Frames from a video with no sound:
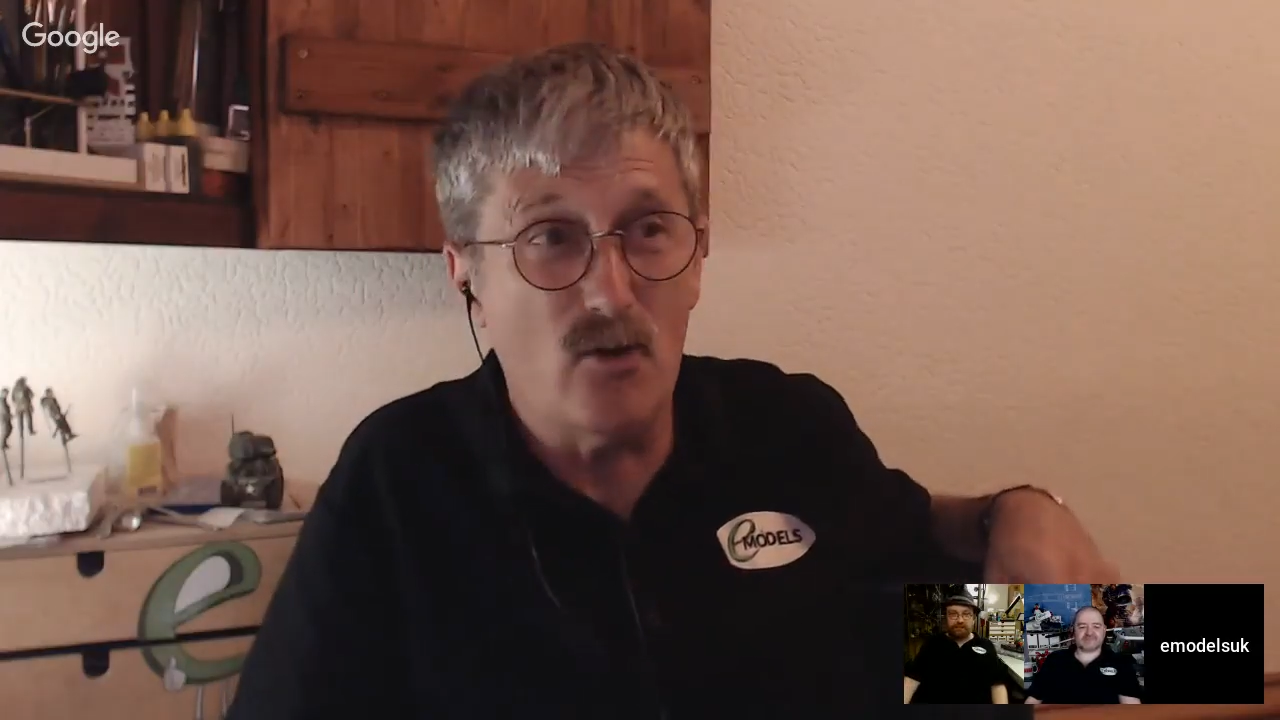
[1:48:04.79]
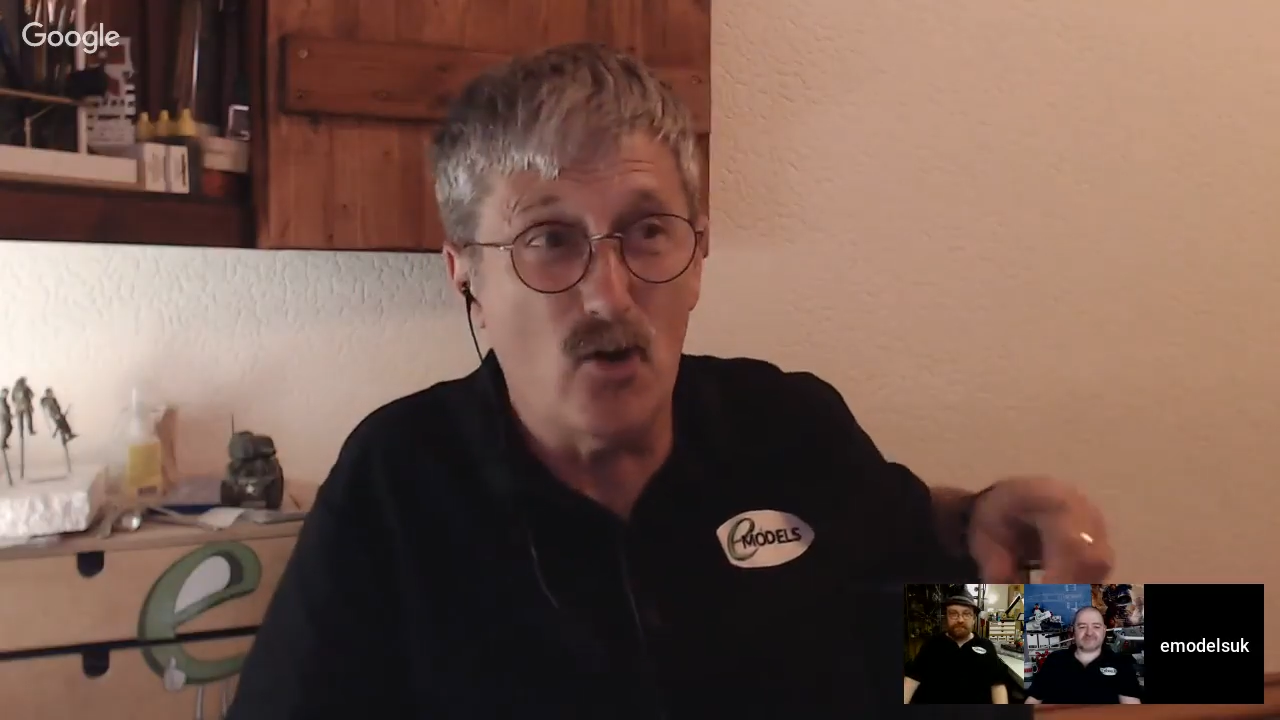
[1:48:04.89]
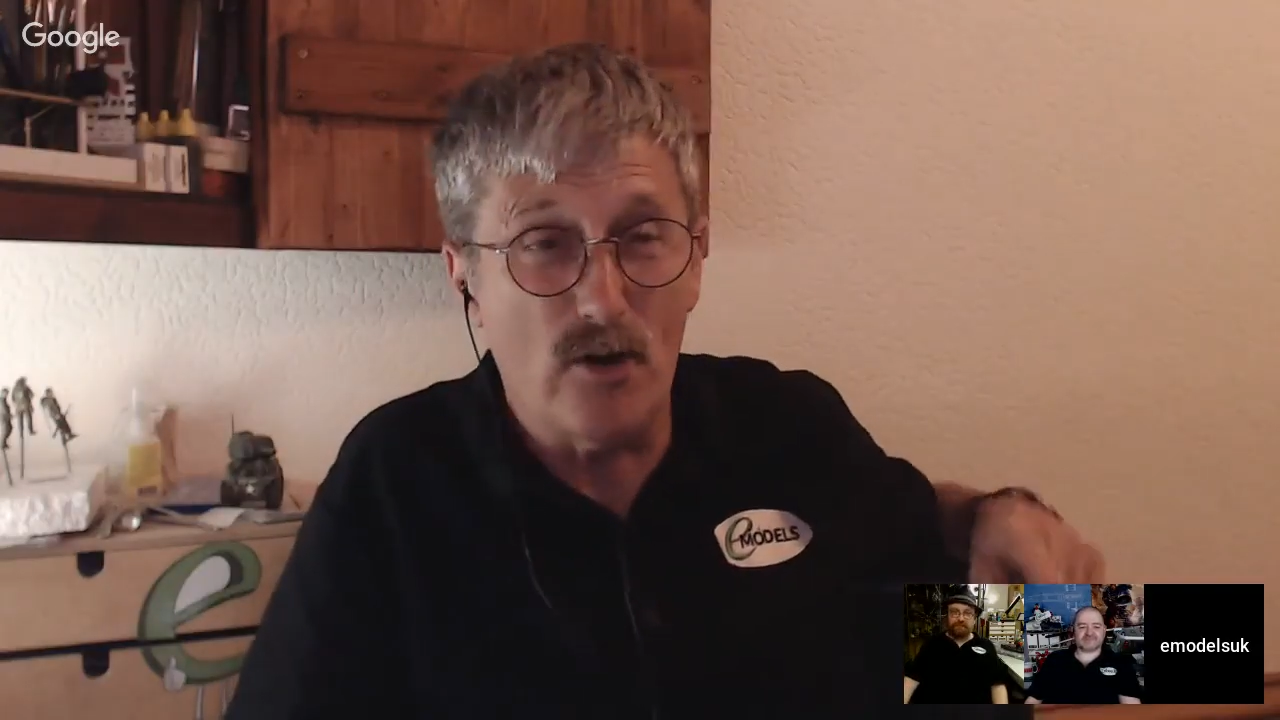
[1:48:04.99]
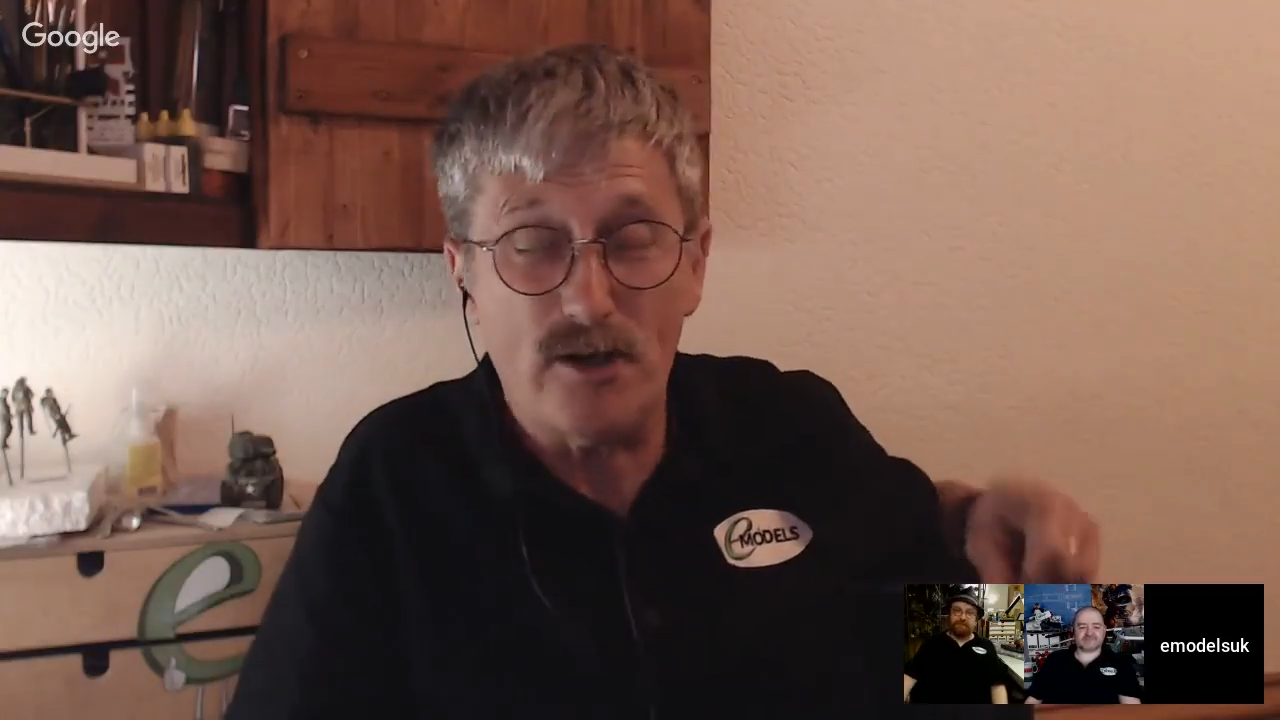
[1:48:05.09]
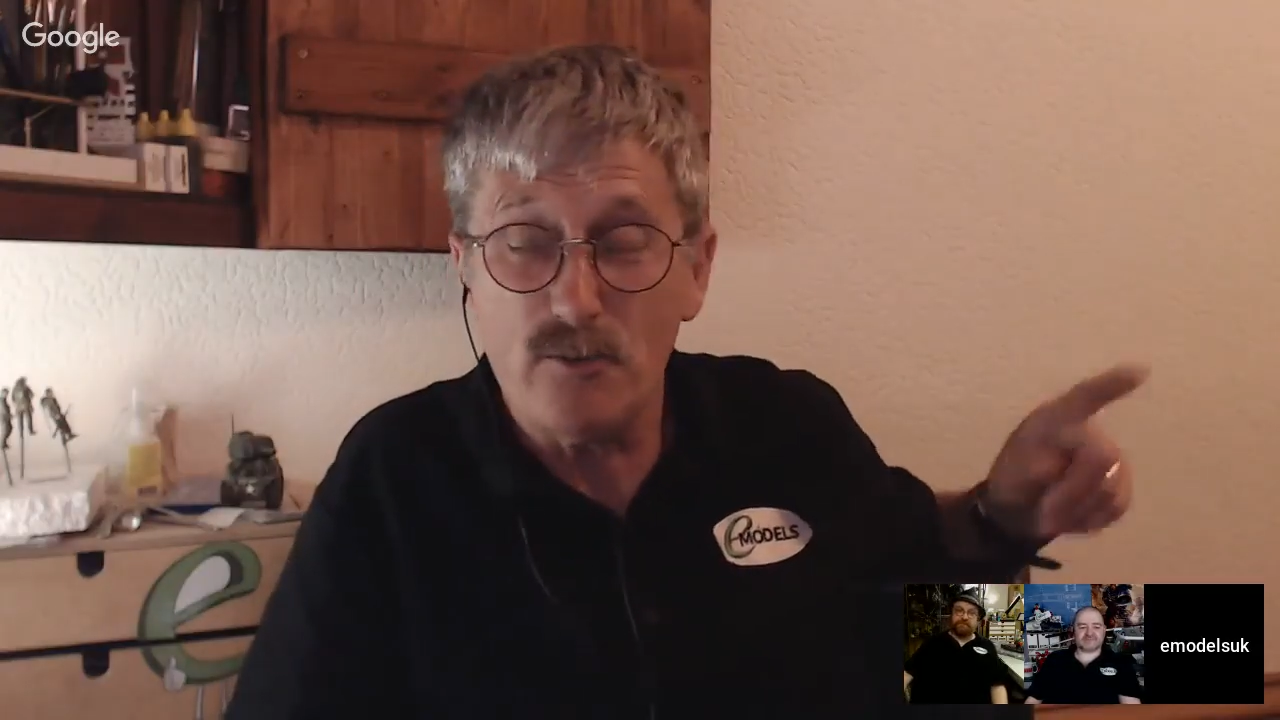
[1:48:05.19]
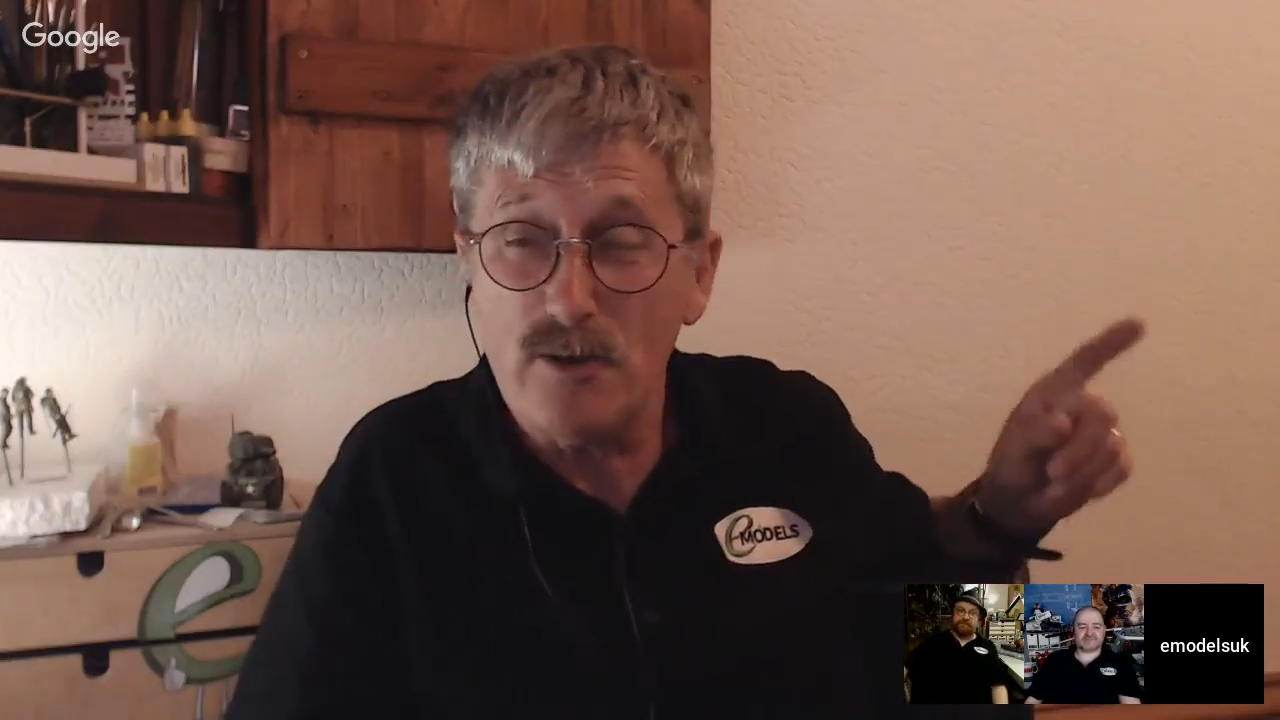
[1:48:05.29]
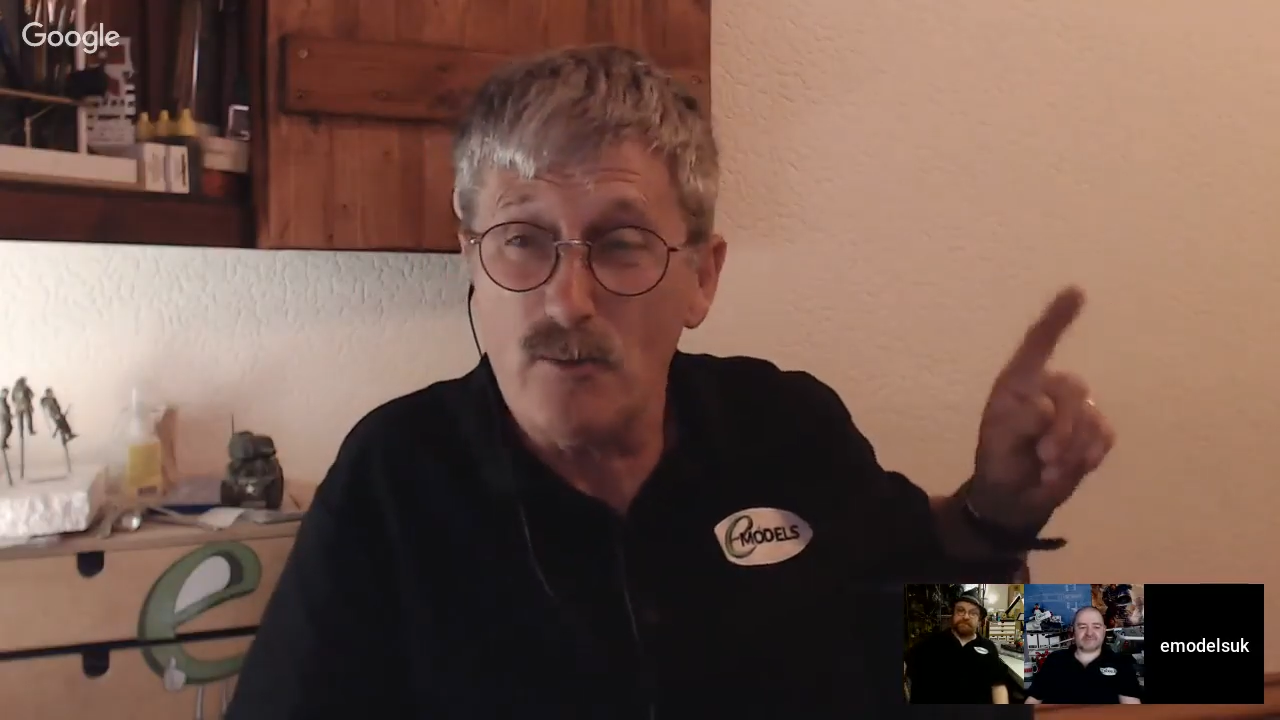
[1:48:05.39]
Not next week,